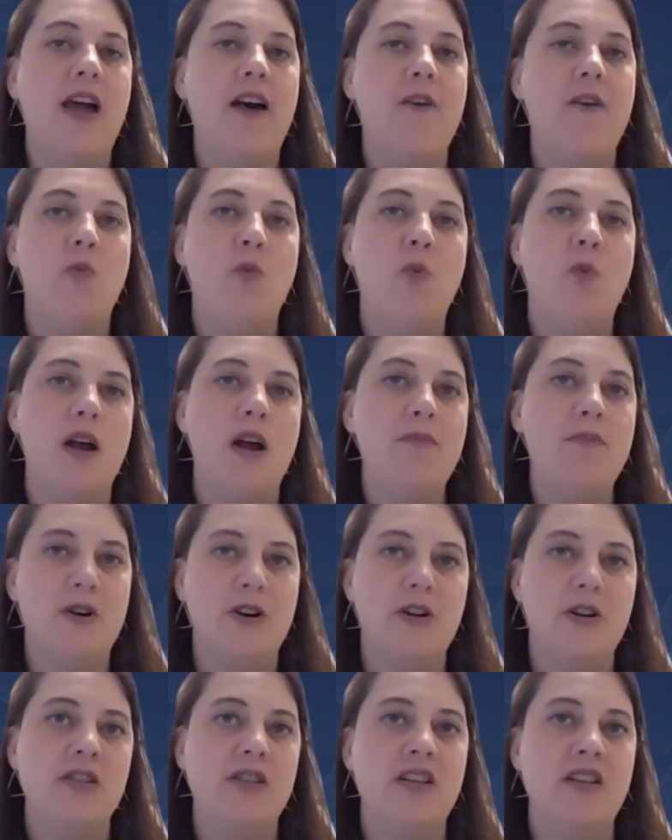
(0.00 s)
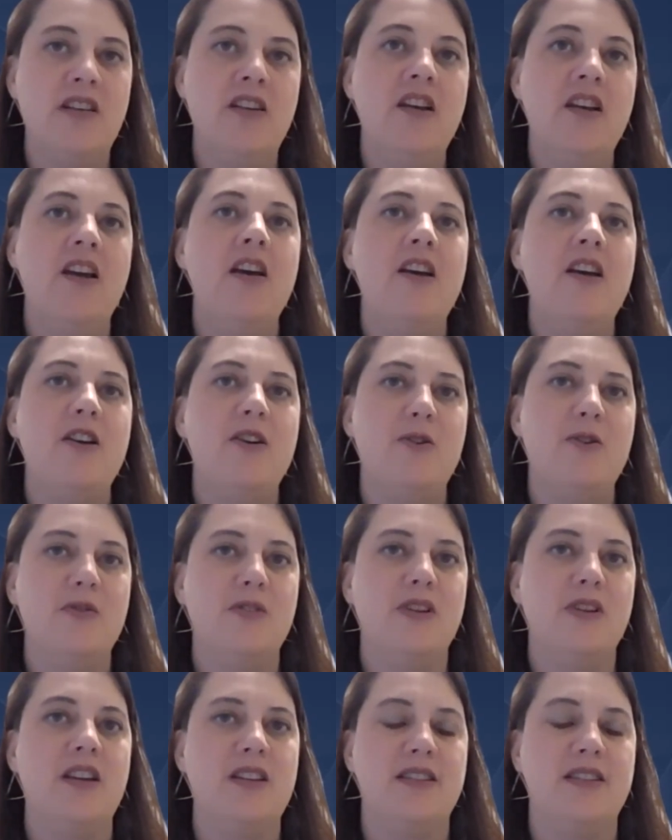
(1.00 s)
to have one person
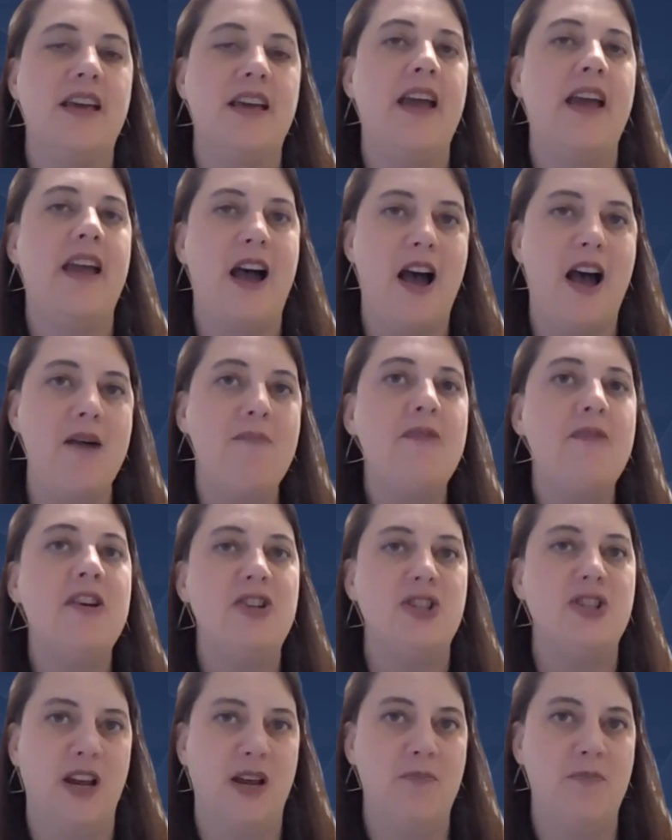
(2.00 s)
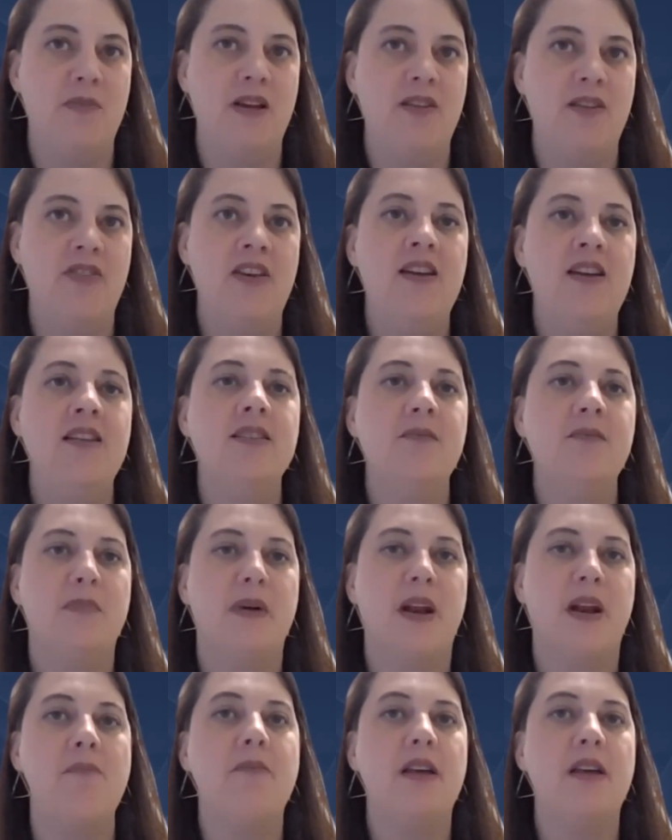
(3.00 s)
who's going to say, I'm going to champion this,
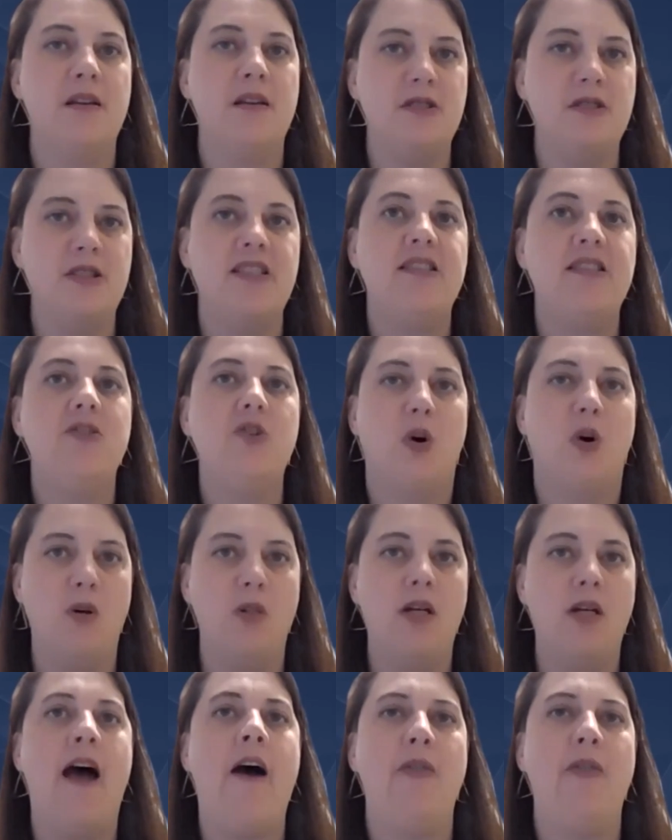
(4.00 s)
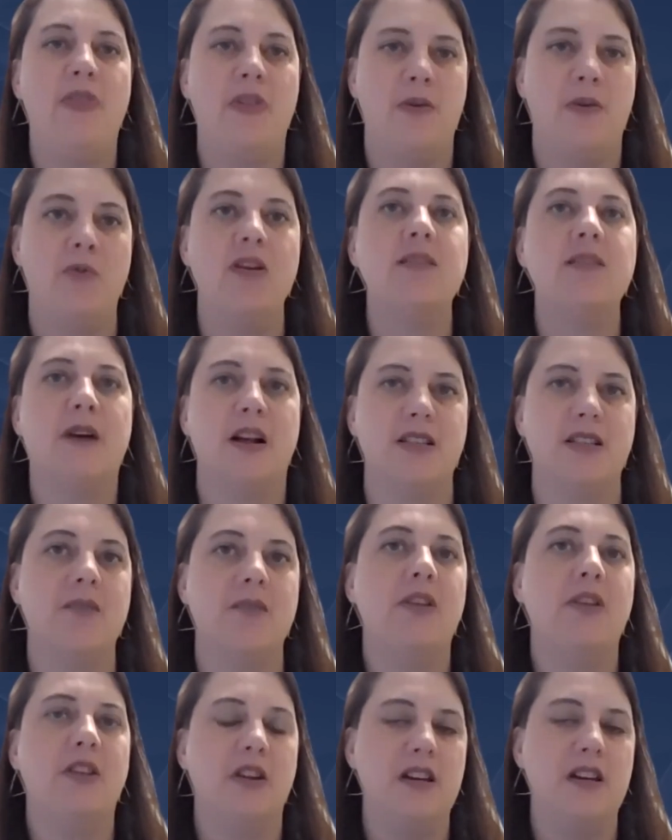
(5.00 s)
but I'm going to dole out the
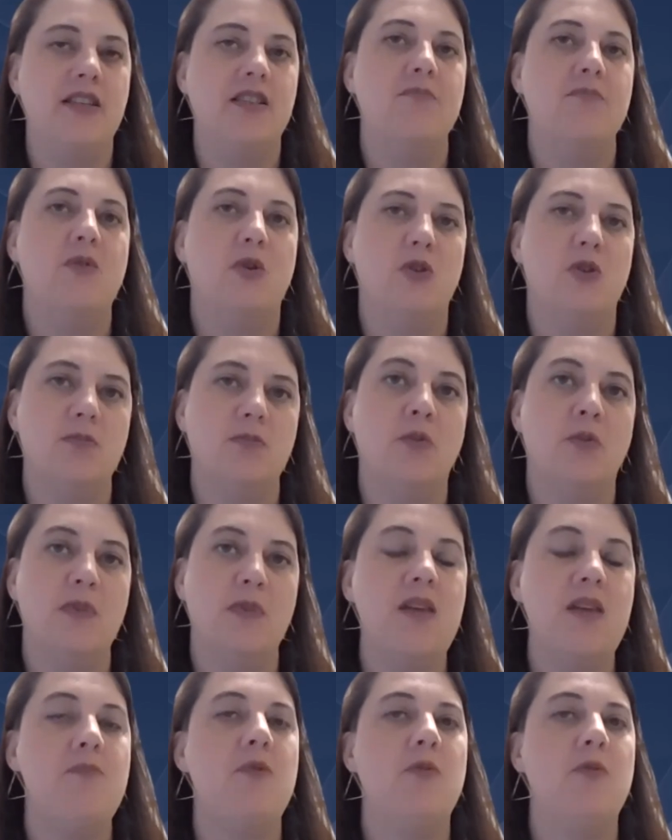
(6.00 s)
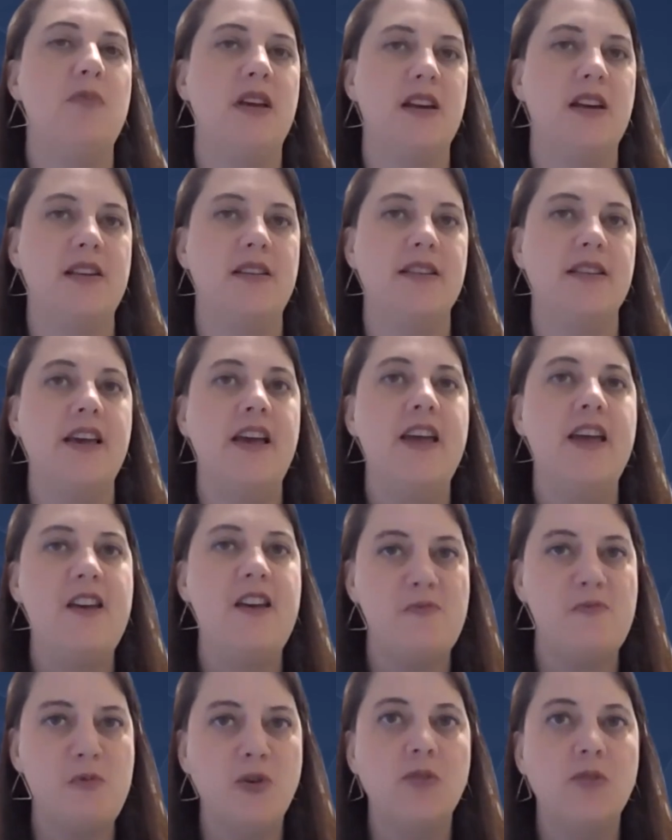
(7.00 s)
responsibilities to multiple people, because
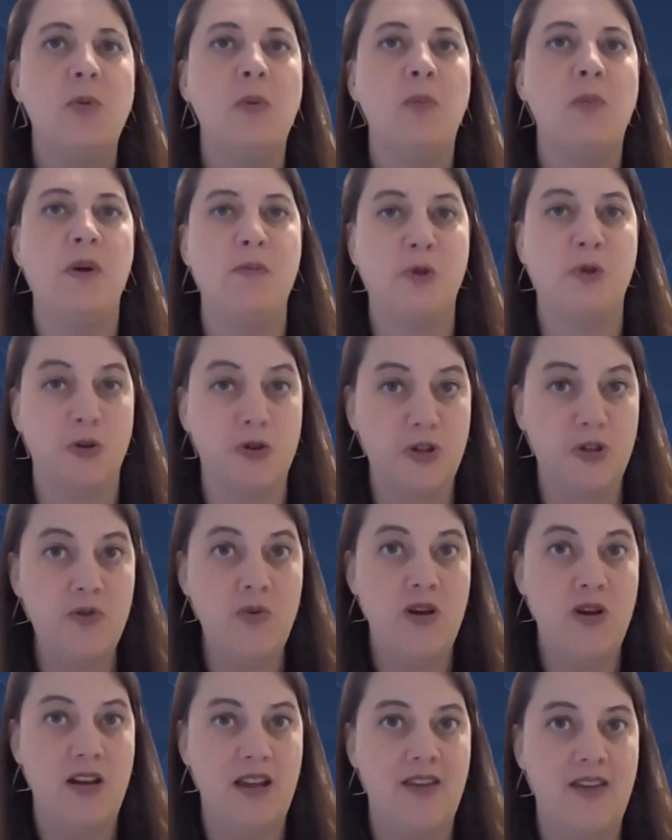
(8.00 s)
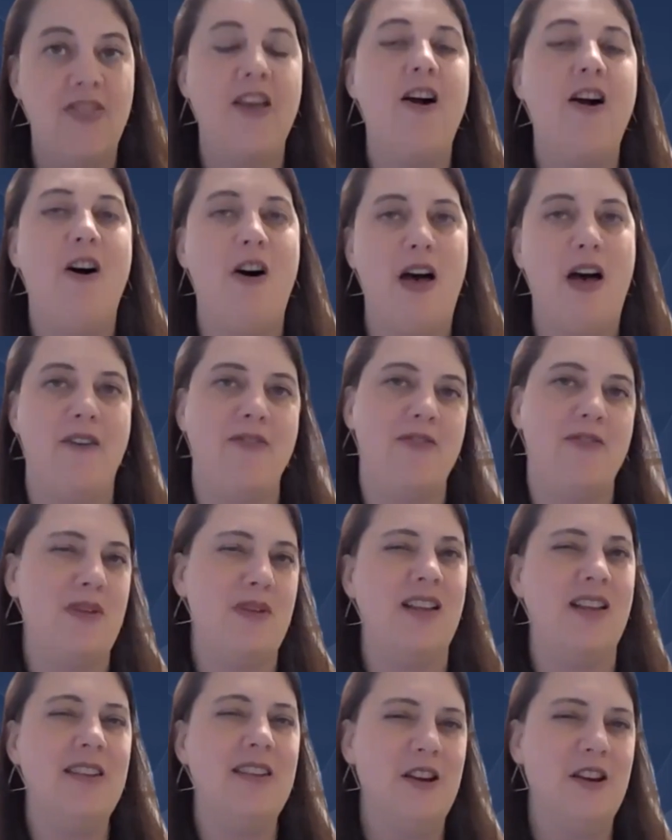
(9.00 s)
if multiple people are doing it, they all have to
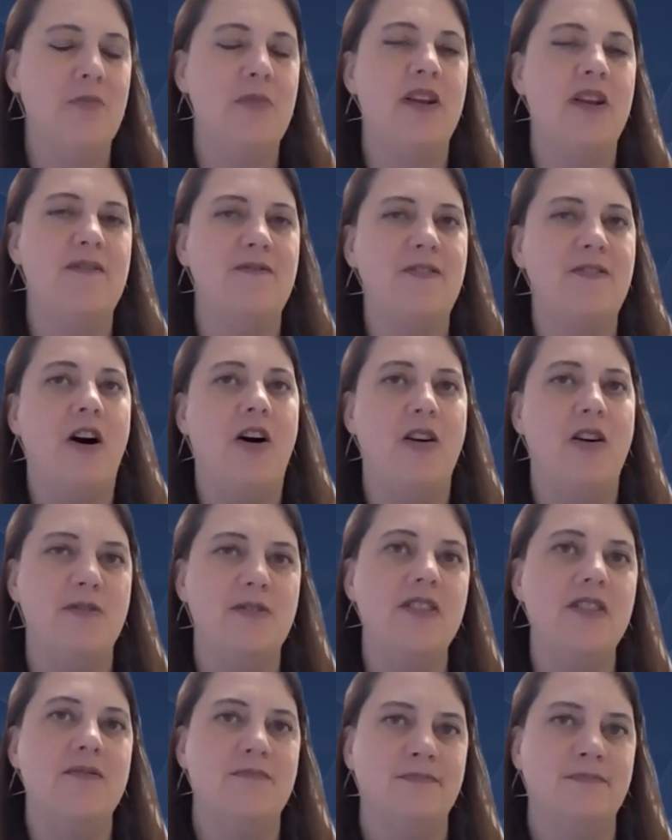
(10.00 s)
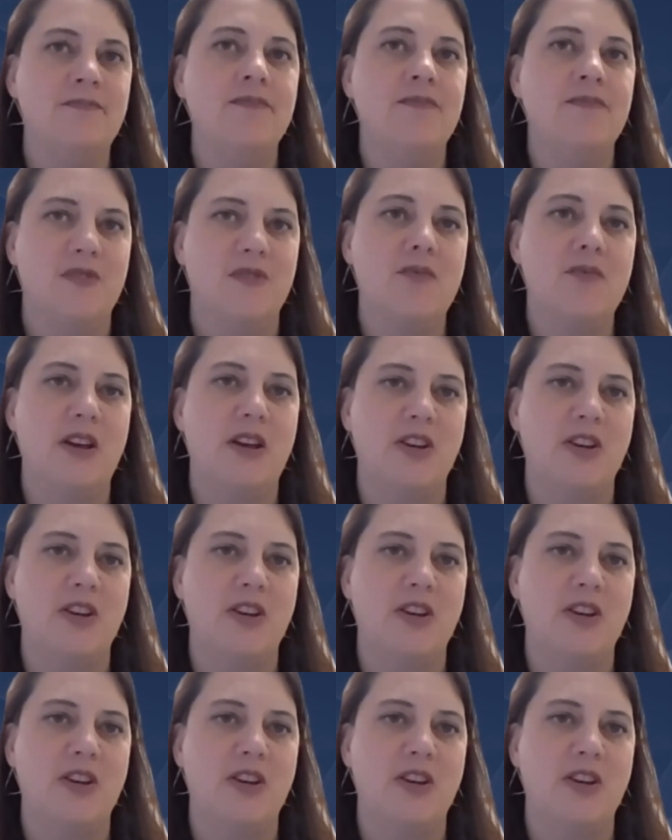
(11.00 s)
be a little bit involved to